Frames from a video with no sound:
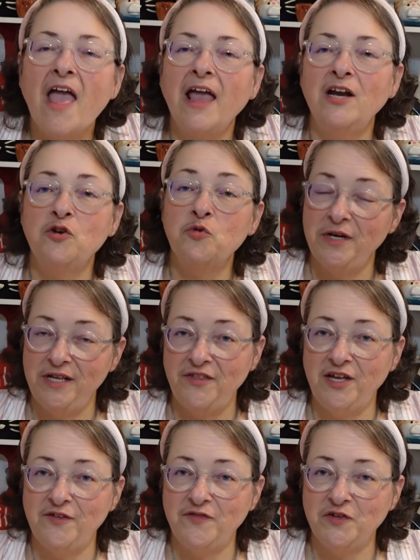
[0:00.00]
And twentieth
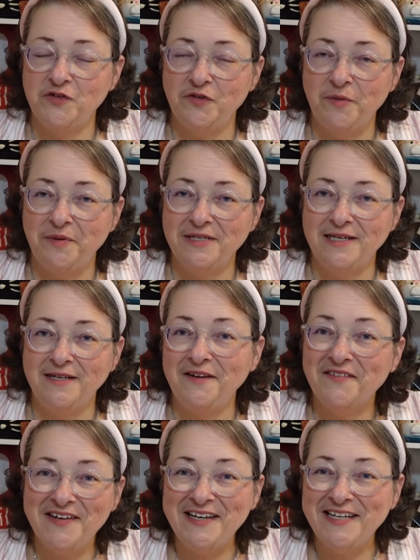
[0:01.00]
anniversary present. You
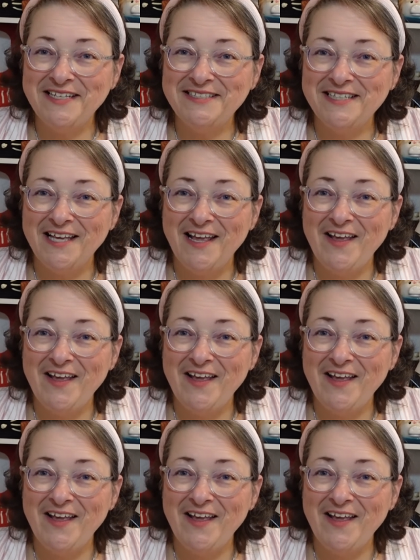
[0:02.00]
know what it is?